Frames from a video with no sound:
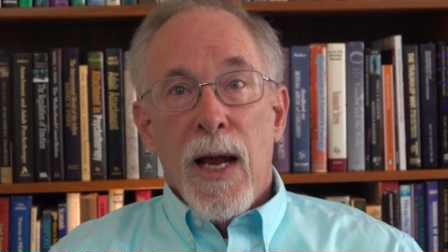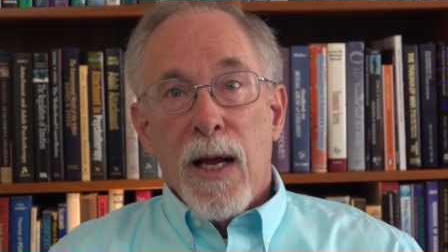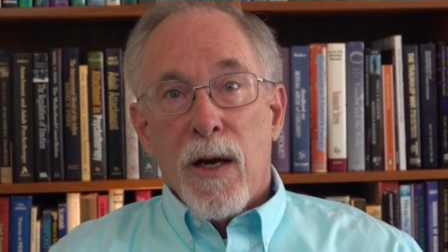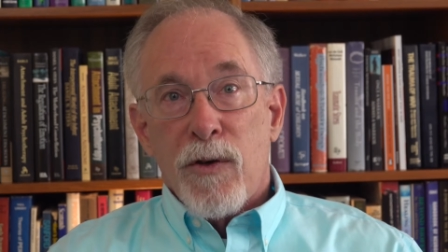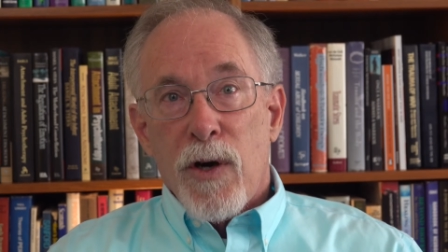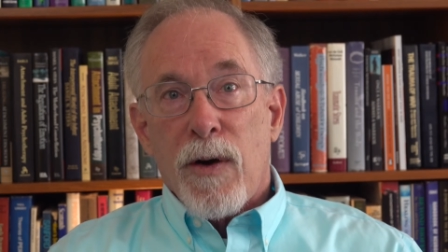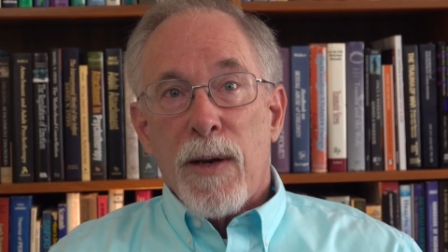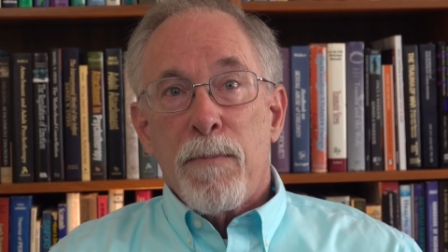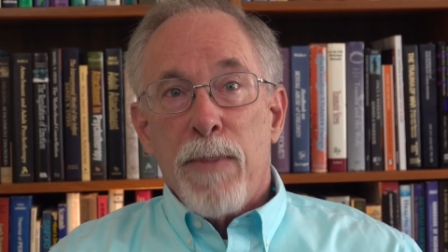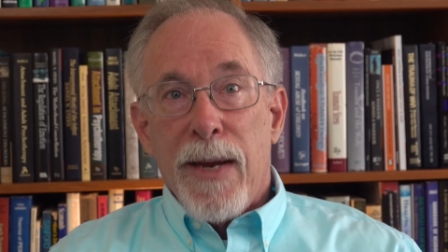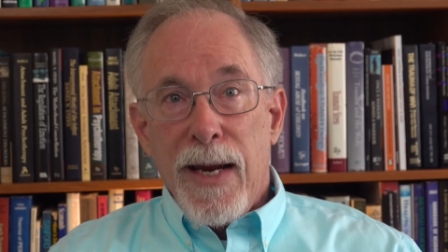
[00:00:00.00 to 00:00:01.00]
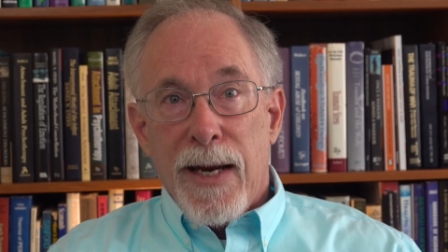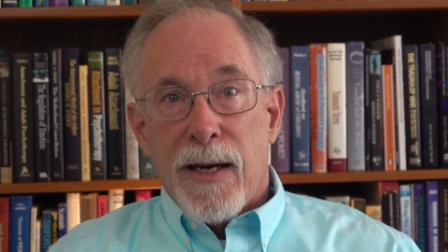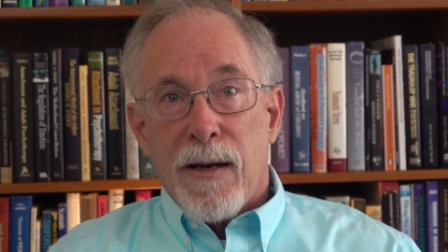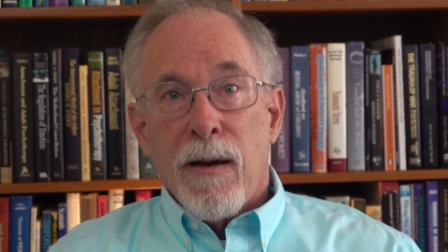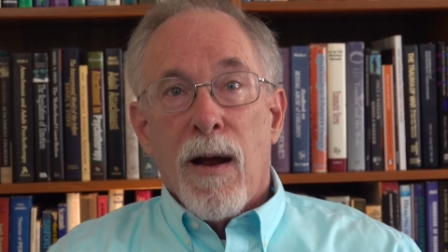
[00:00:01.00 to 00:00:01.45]
It'll generally
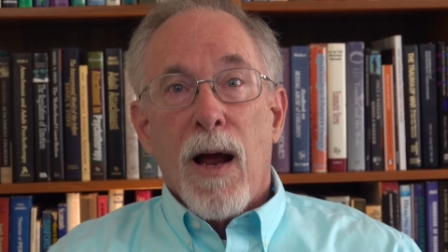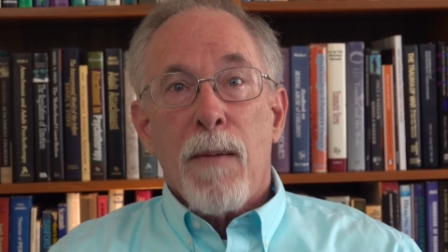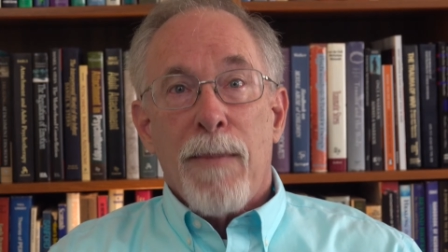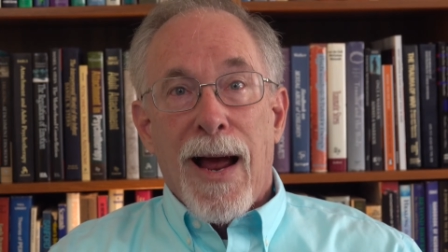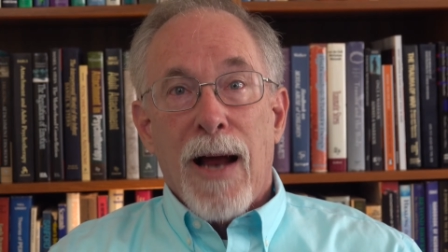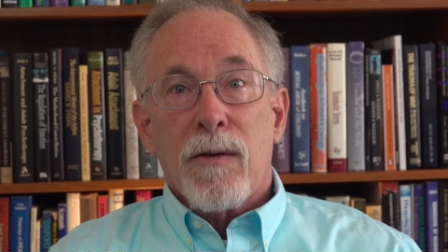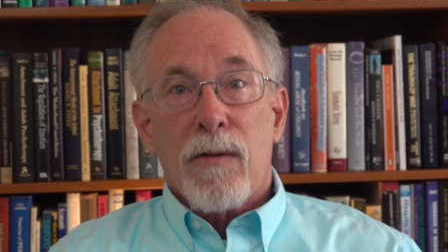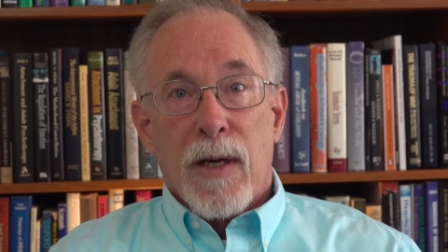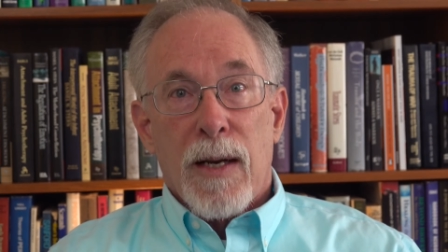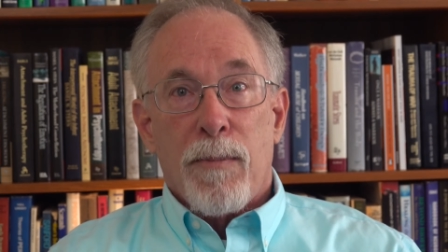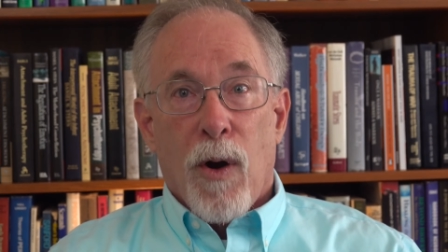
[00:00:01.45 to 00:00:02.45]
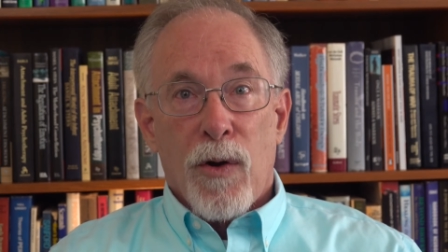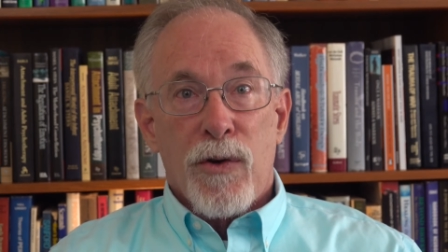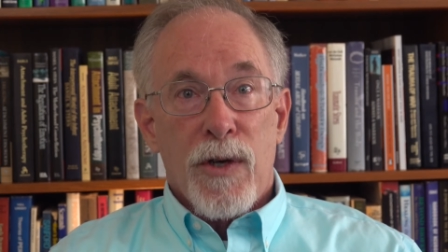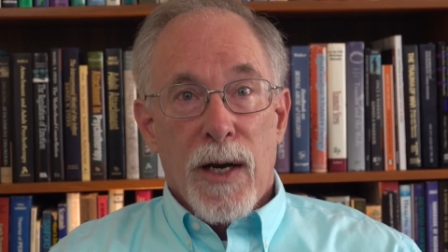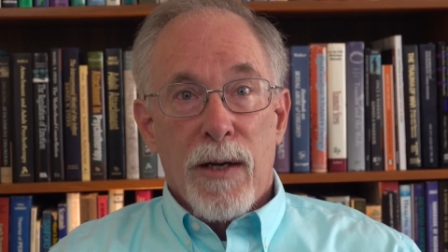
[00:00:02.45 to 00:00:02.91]
peak about sleep
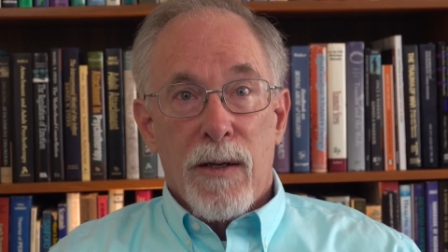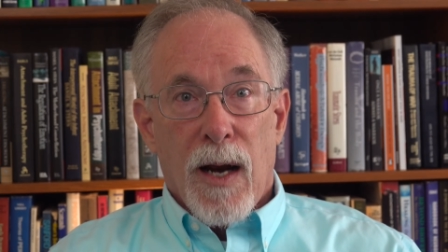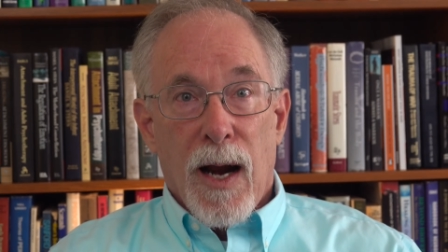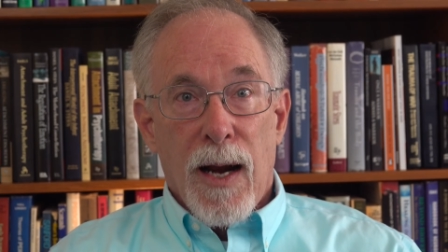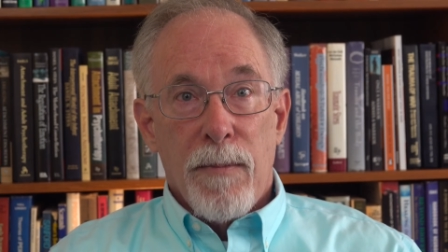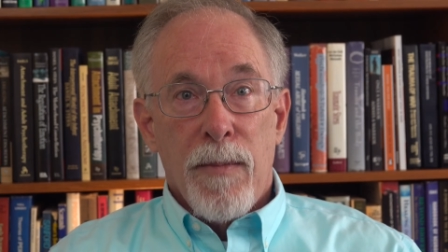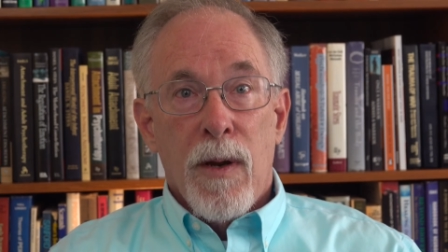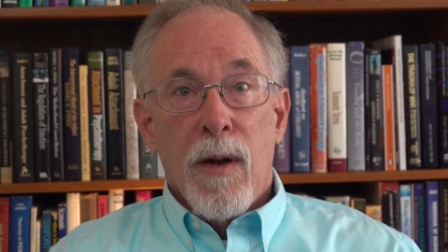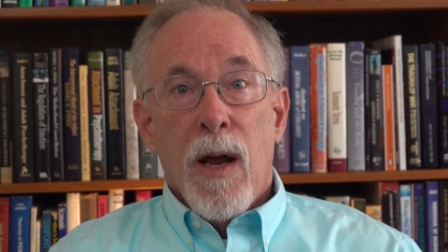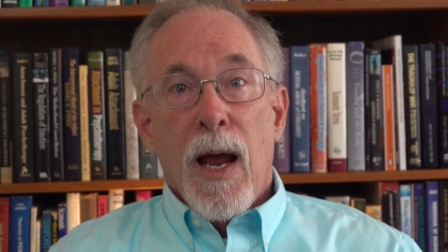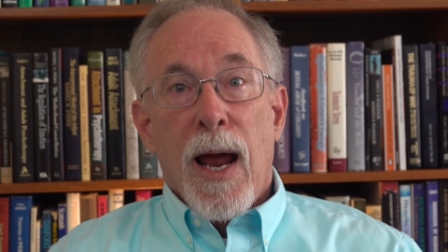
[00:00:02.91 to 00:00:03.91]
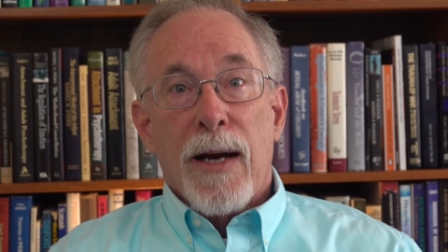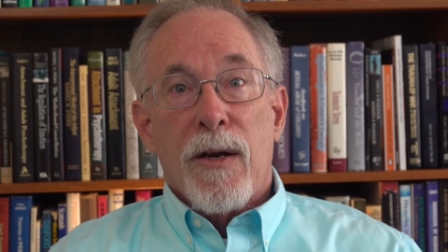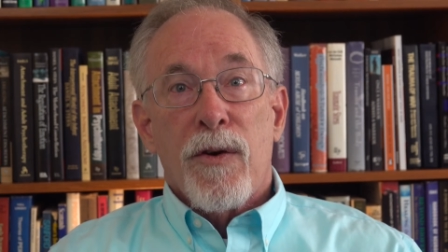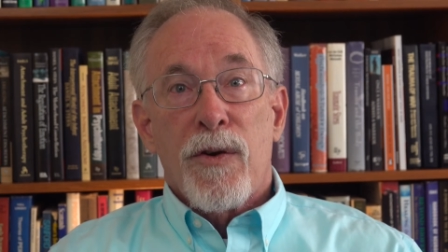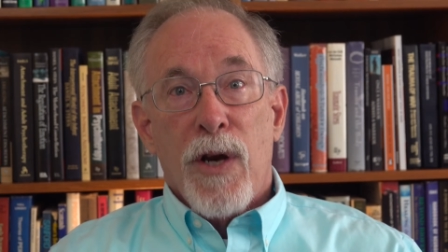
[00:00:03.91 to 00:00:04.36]
onset time
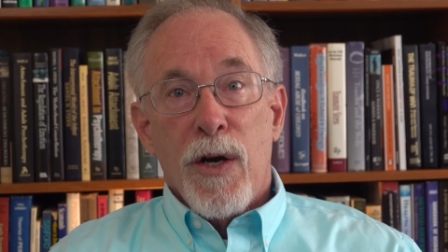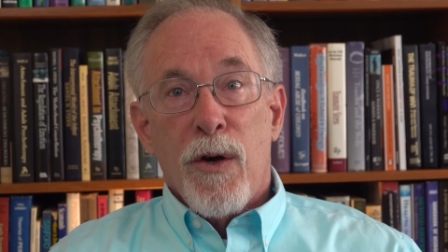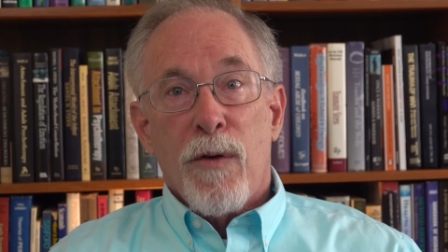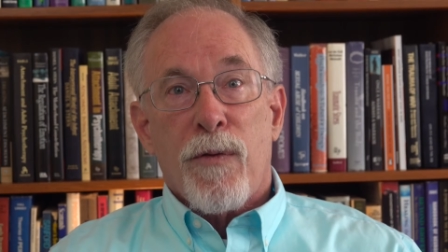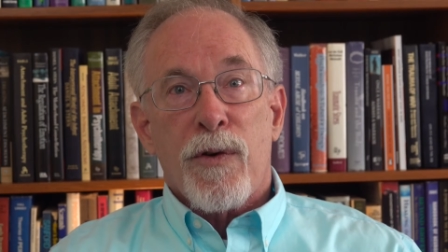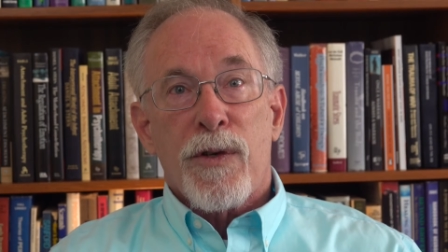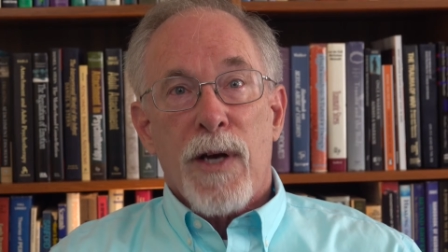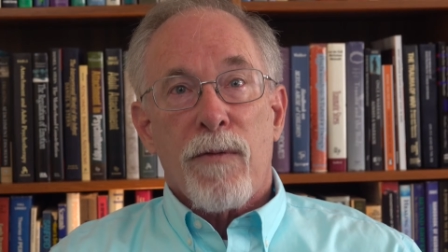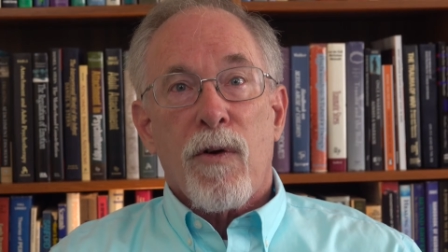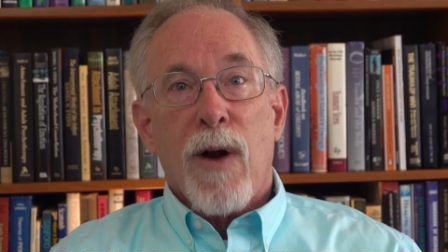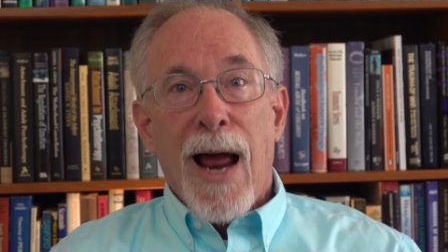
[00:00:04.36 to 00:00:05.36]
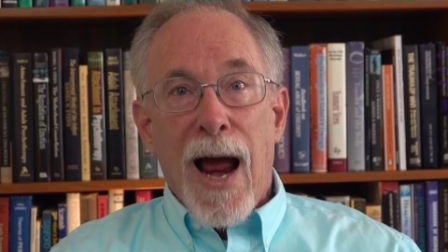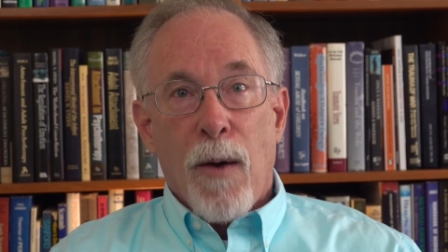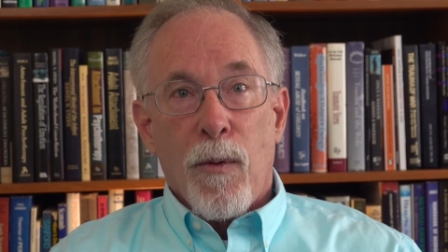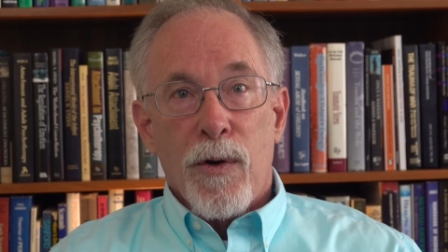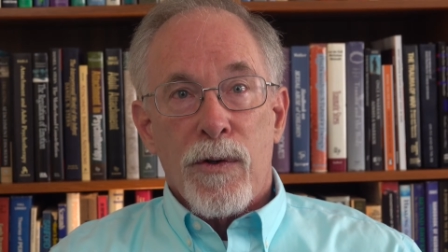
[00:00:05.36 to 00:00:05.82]
and continue for several
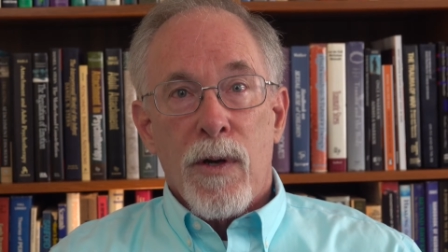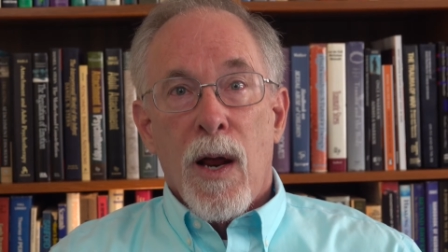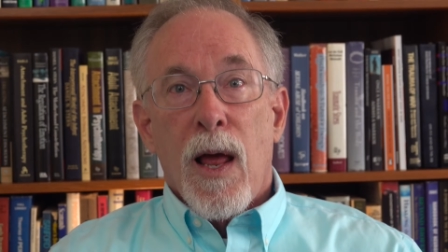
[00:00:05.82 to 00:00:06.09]
hours